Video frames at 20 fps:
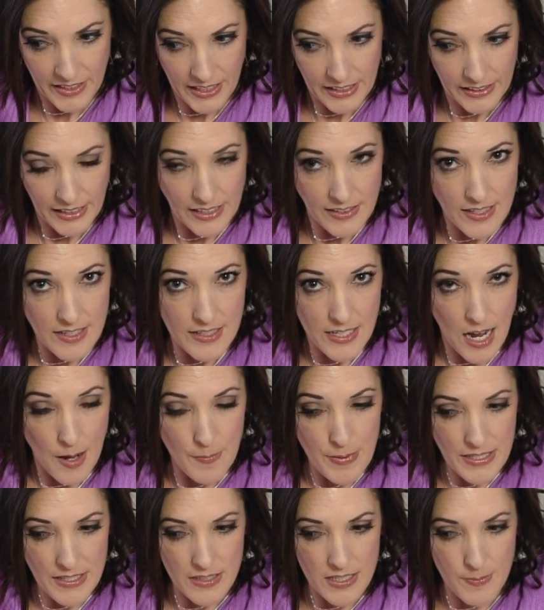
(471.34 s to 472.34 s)
I like these
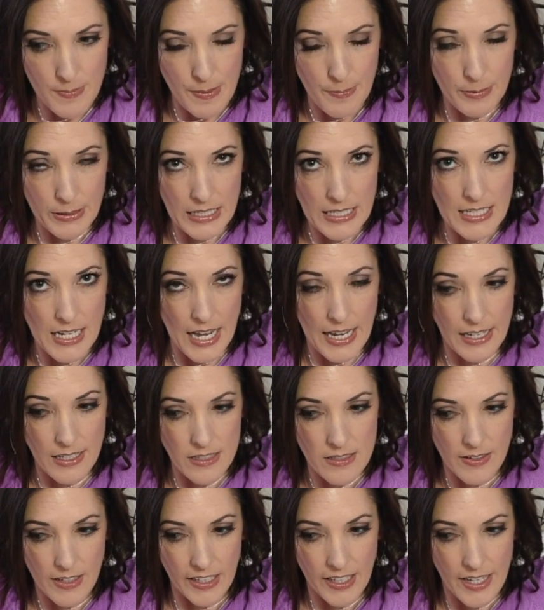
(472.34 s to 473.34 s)
top pieces to be pretty
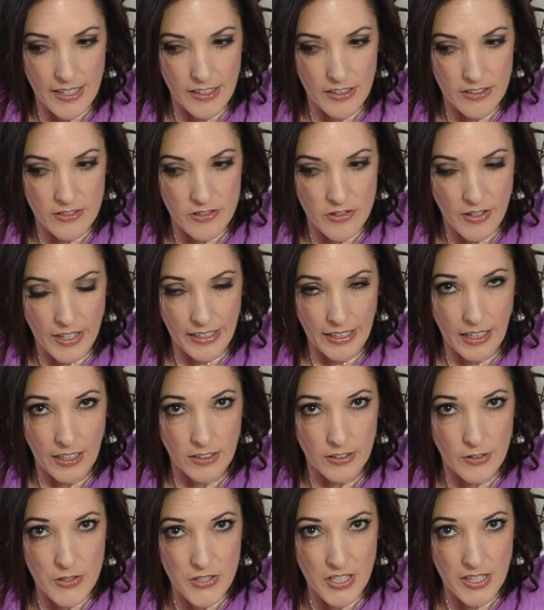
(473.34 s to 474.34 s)
tight, so I kind of try to get
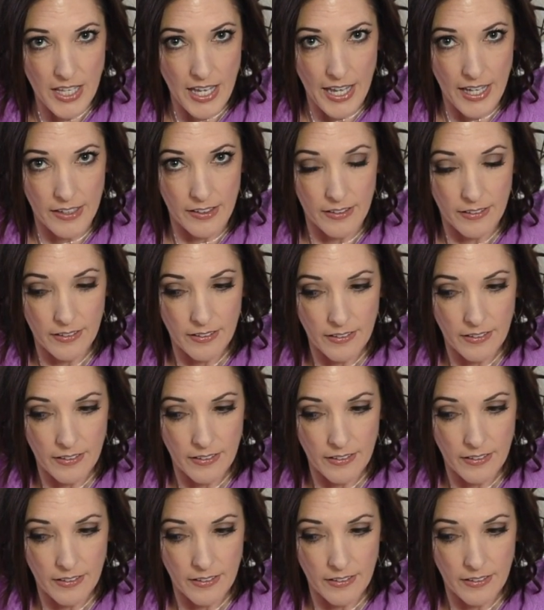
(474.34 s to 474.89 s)
close to the head.